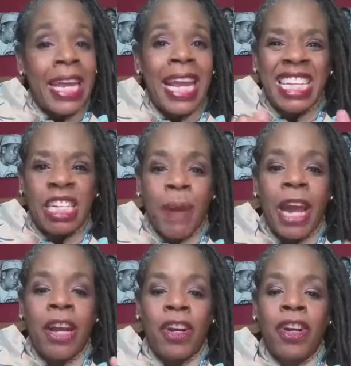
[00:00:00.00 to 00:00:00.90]

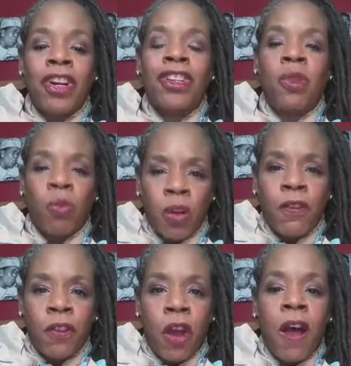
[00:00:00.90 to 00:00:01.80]
inspired her to
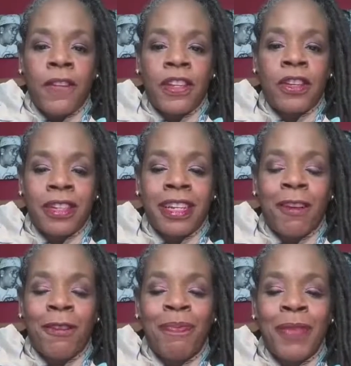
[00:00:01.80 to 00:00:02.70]
run for office
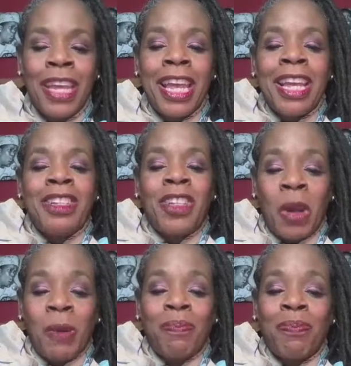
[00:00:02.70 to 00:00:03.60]
herself.
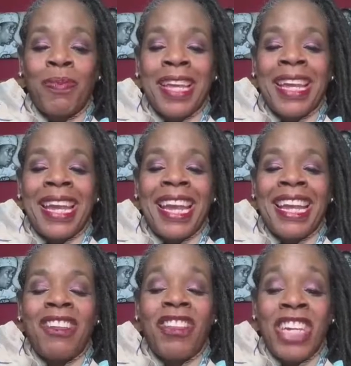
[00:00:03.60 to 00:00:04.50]
So
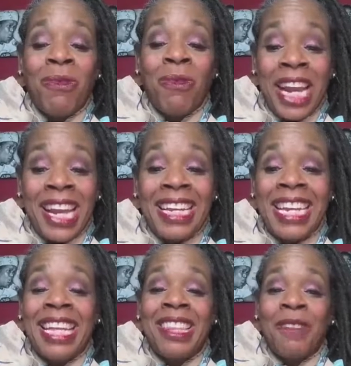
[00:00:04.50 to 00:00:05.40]
she ran
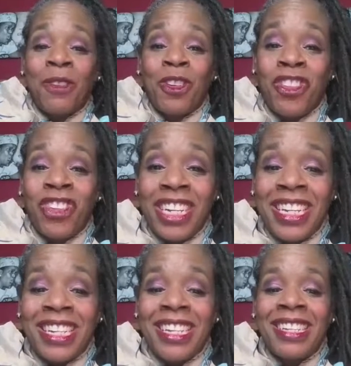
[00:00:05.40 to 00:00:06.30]
in the
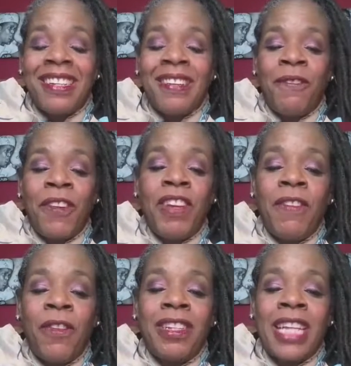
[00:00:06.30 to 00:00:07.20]
Virginia's
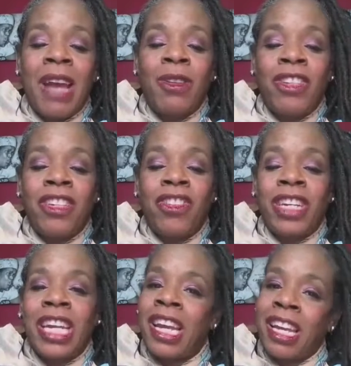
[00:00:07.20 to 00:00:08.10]
51st House District, and